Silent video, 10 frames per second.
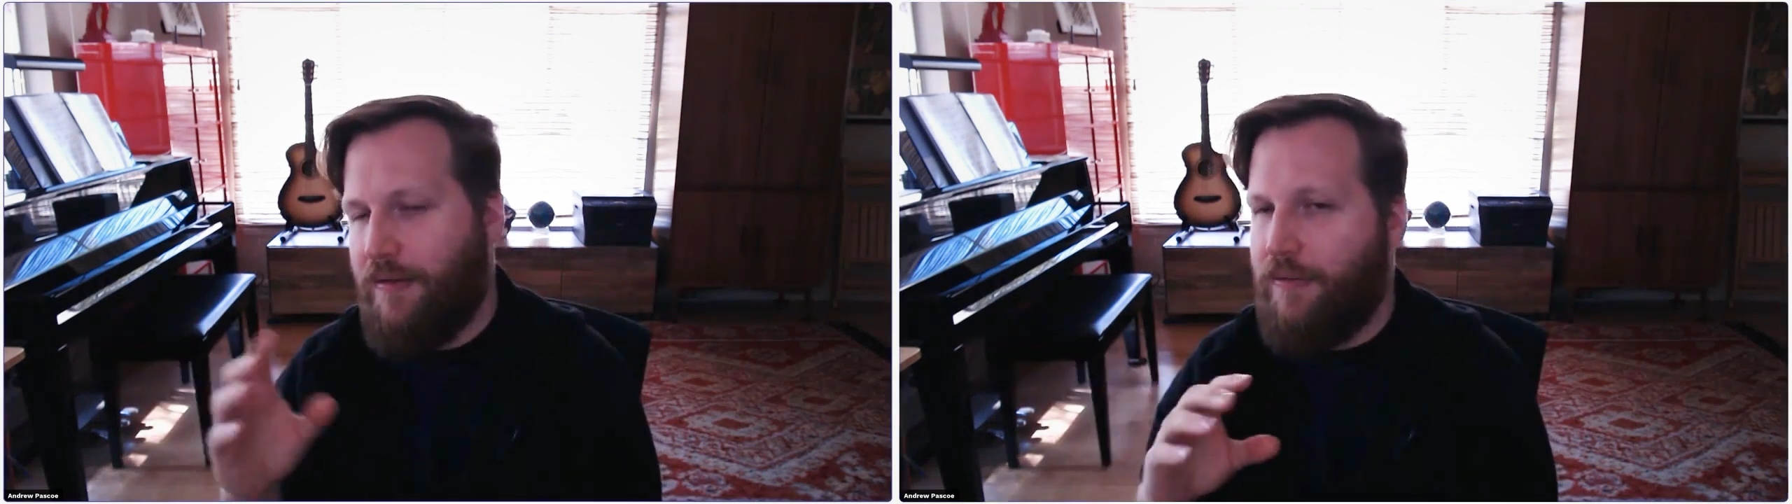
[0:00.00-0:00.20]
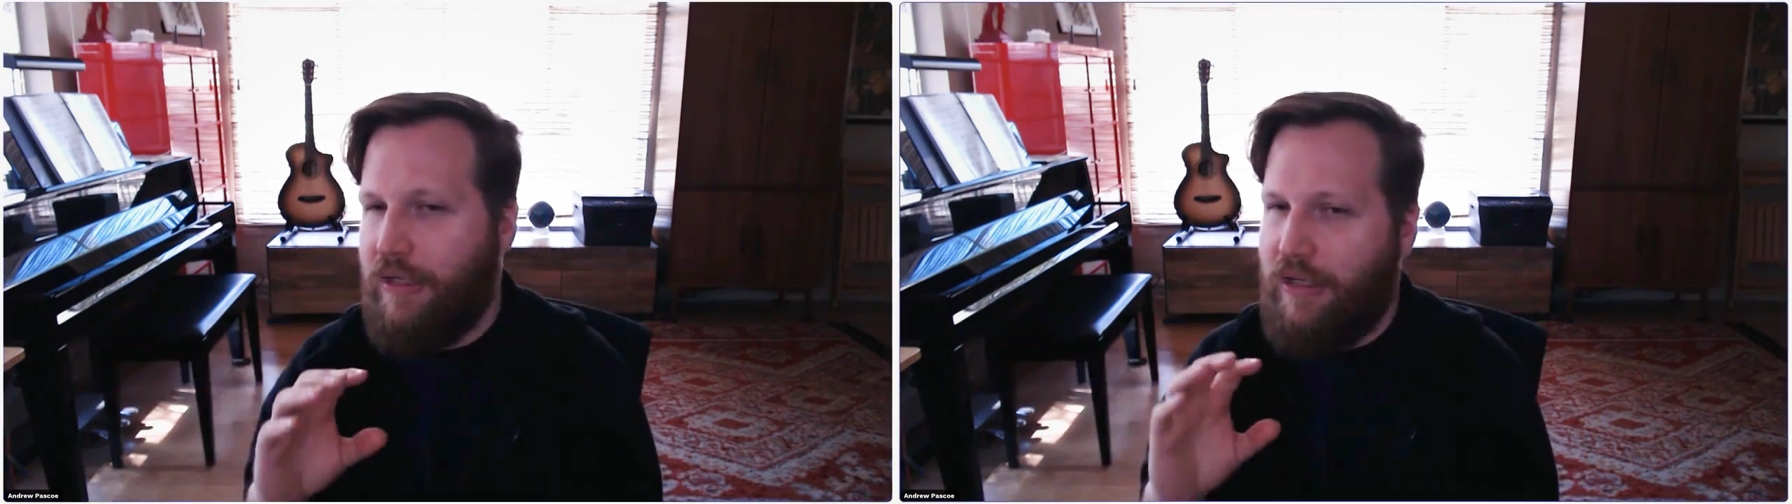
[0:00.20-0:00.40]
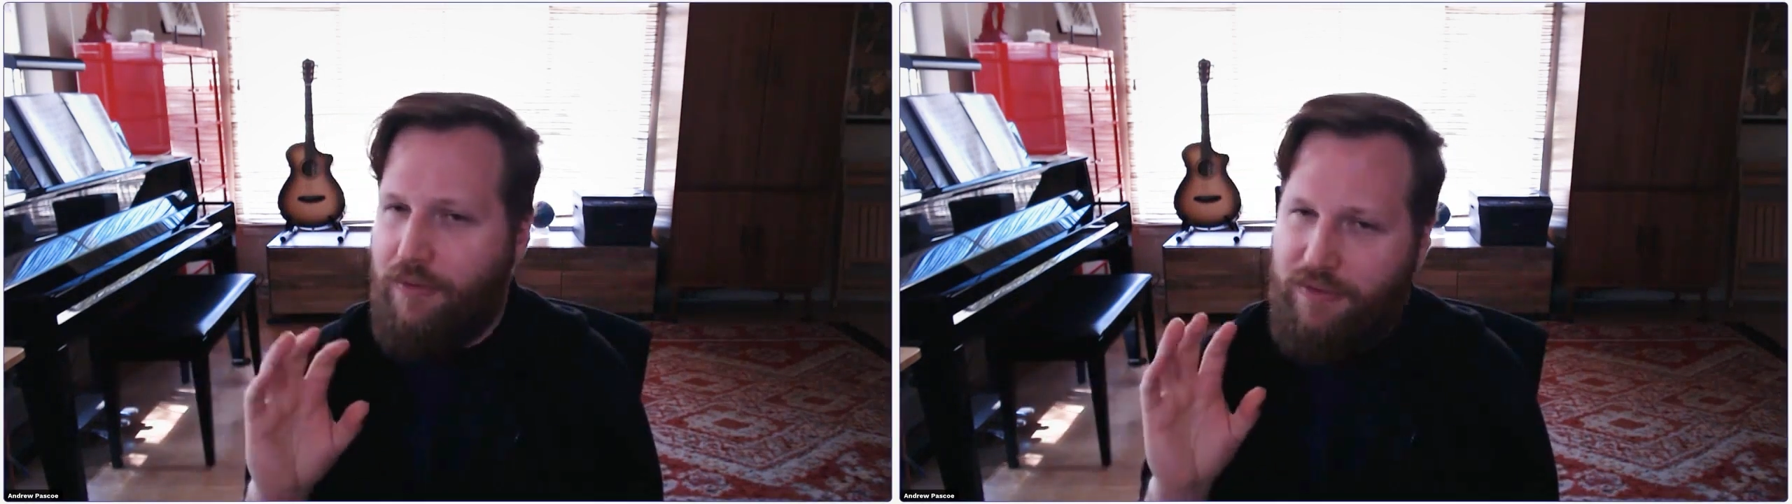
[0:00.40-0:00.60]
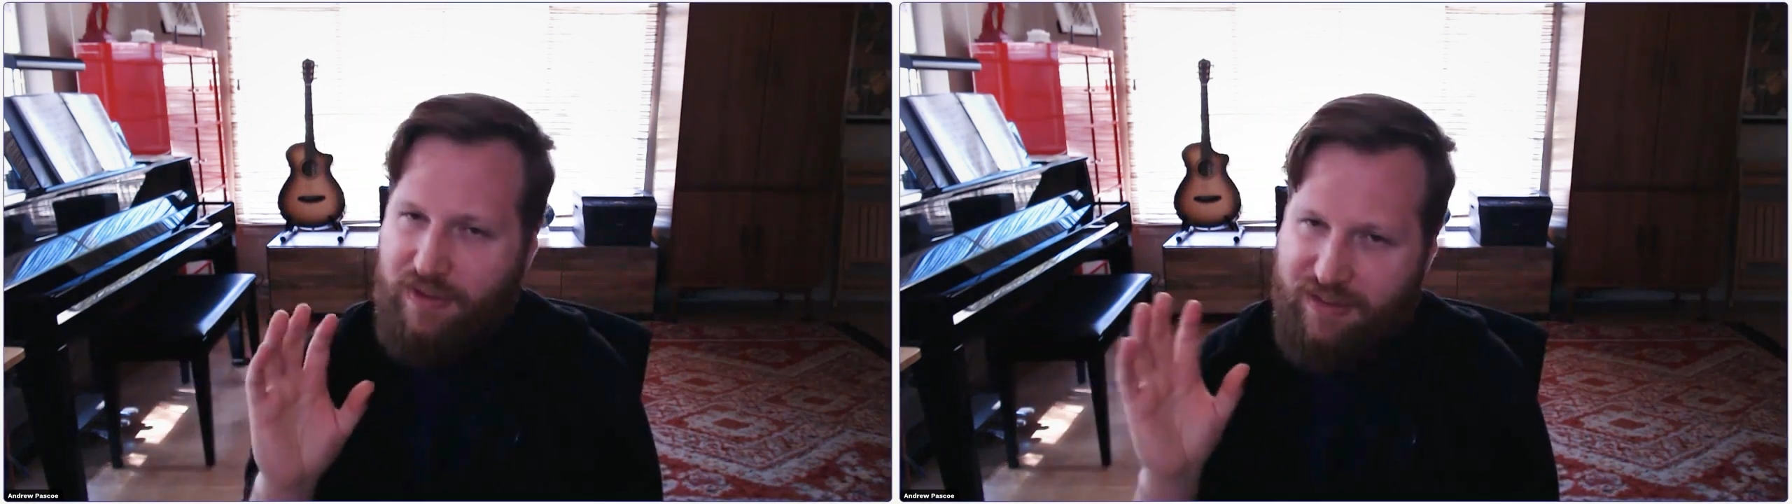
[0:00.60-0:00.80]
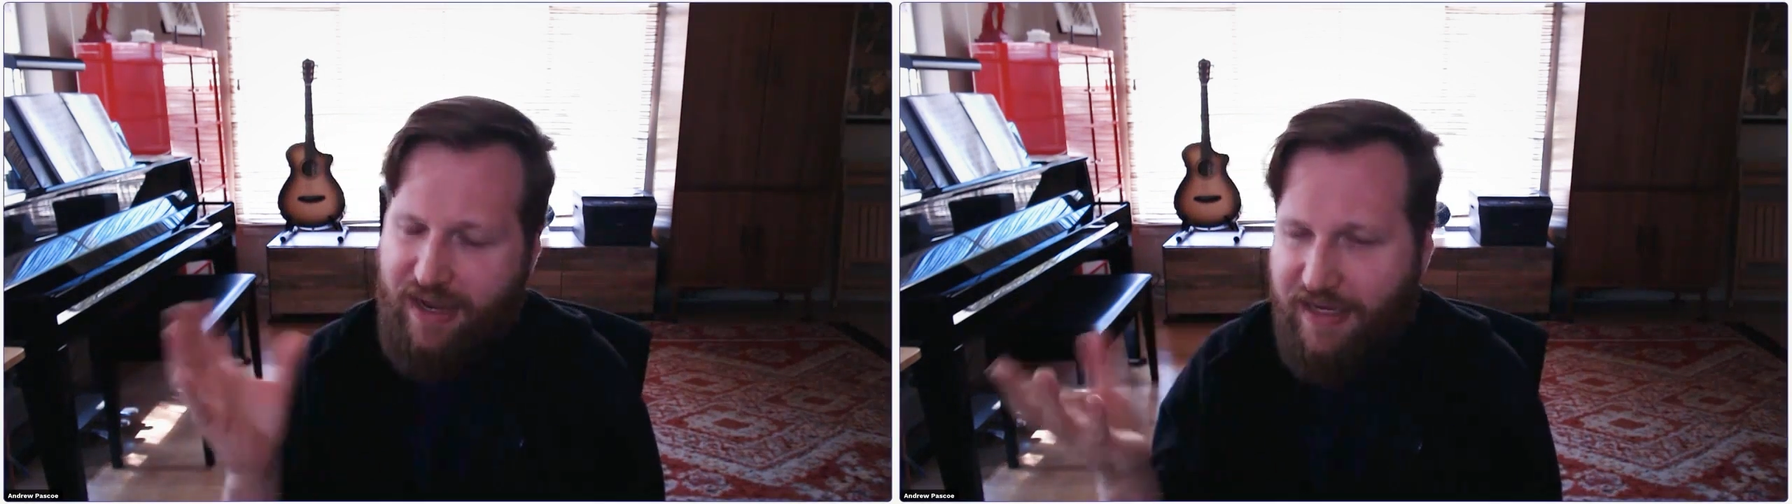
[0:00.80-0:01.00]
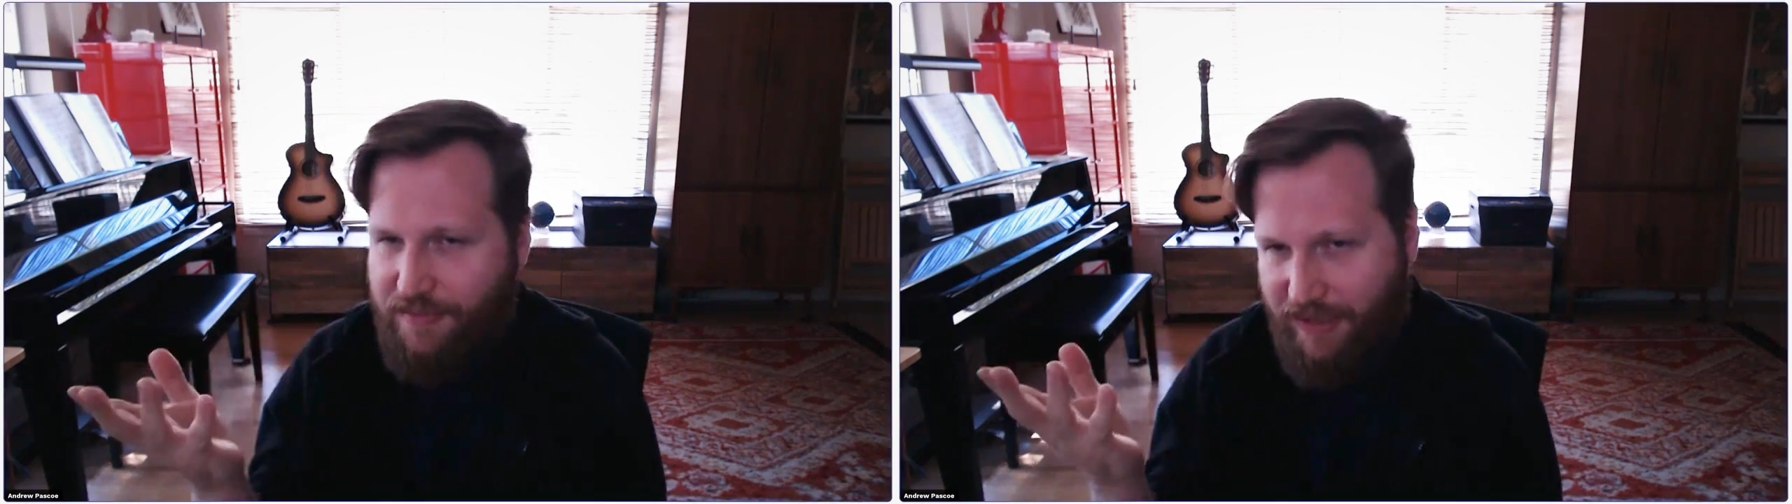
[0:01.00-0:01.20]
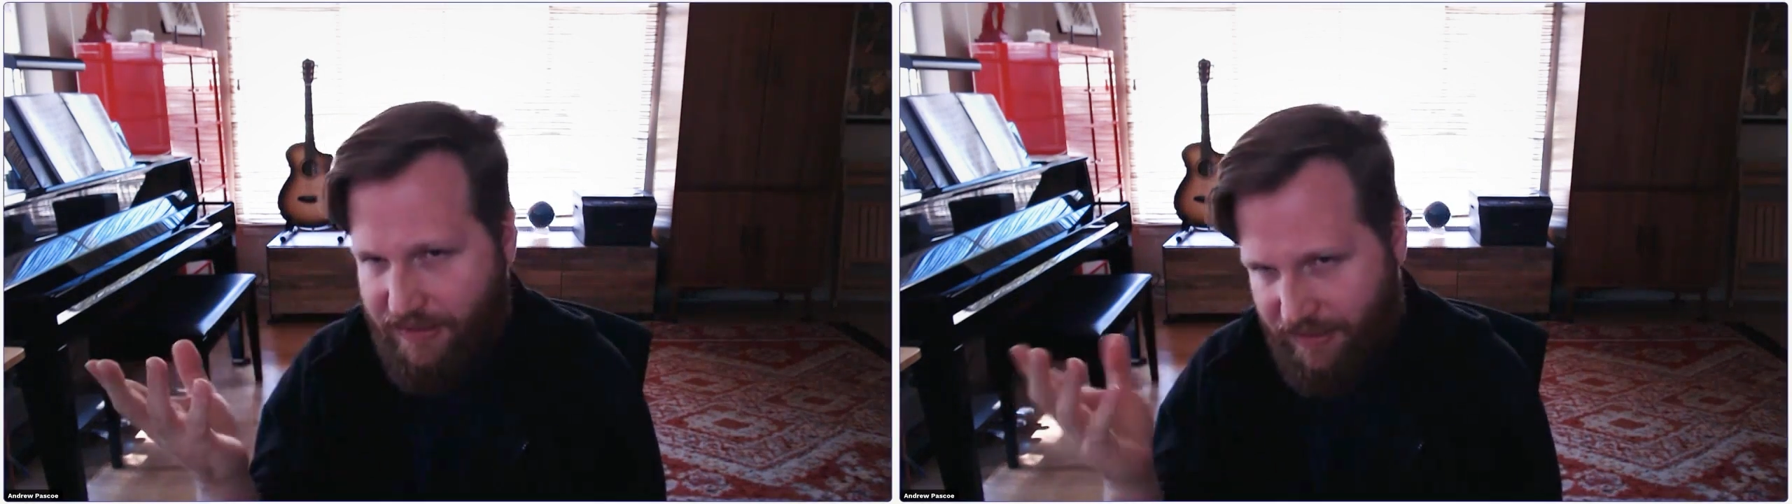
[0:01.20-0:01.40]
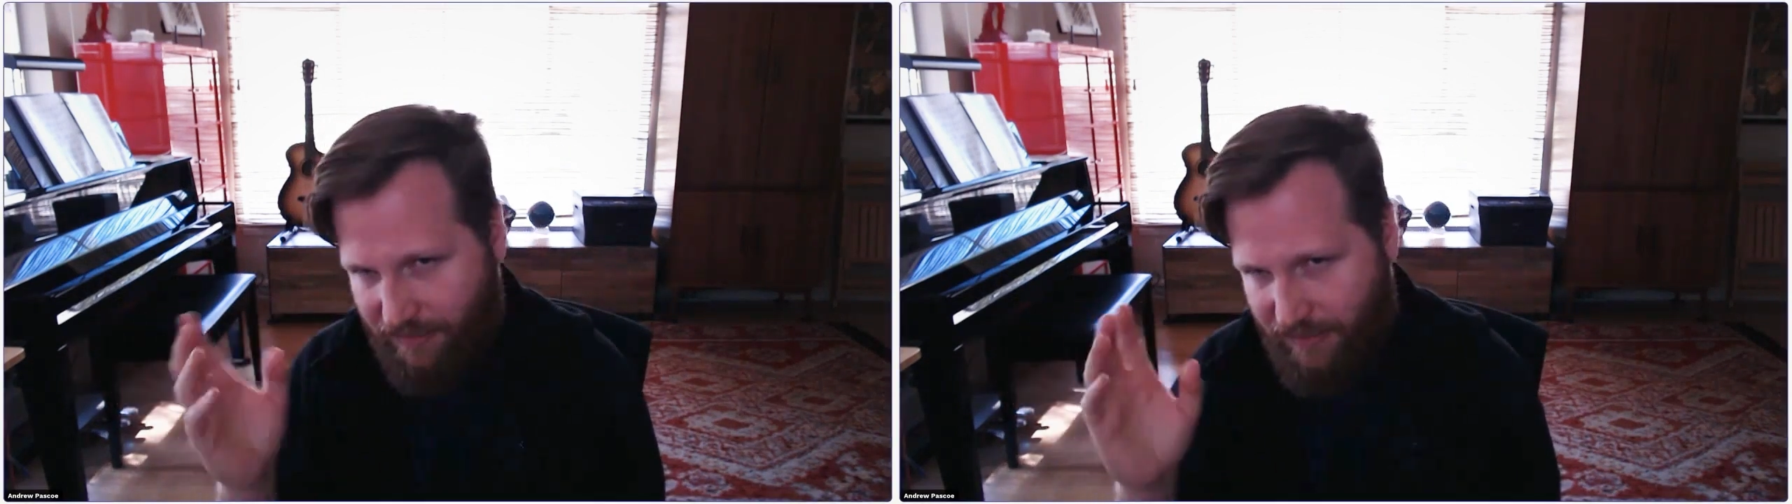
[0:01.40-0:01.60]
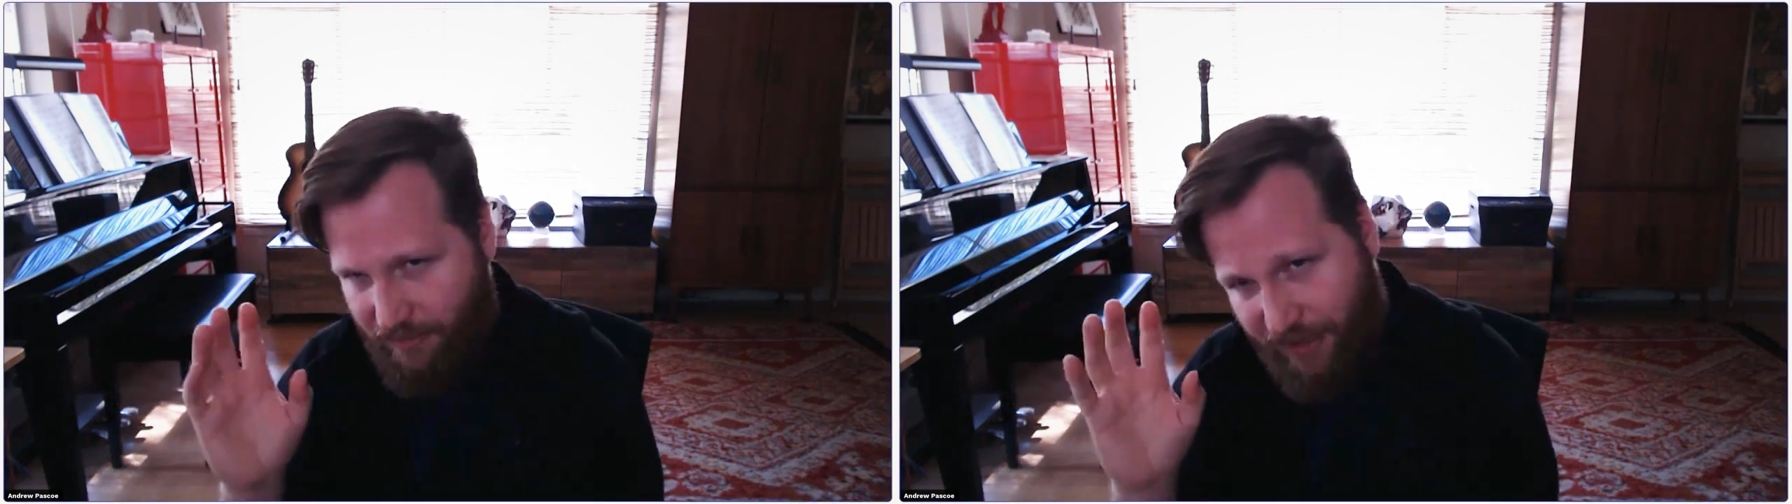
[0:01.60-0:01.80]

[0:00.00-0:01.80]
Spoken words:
these aspects of the